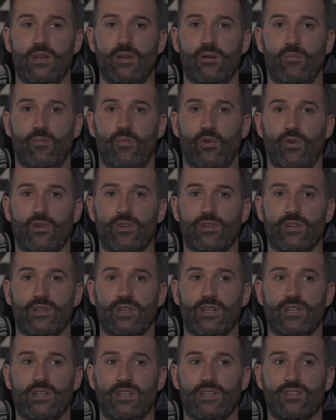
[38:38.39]
but
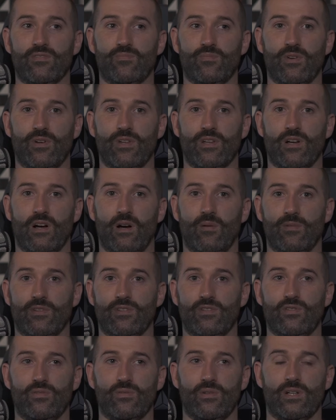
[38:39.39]
it is pretty
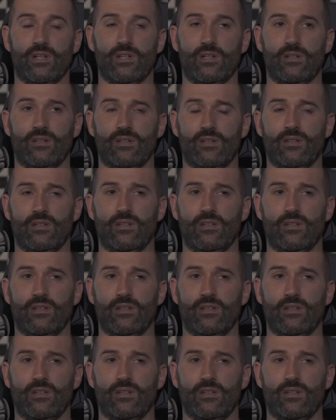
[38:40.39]
common to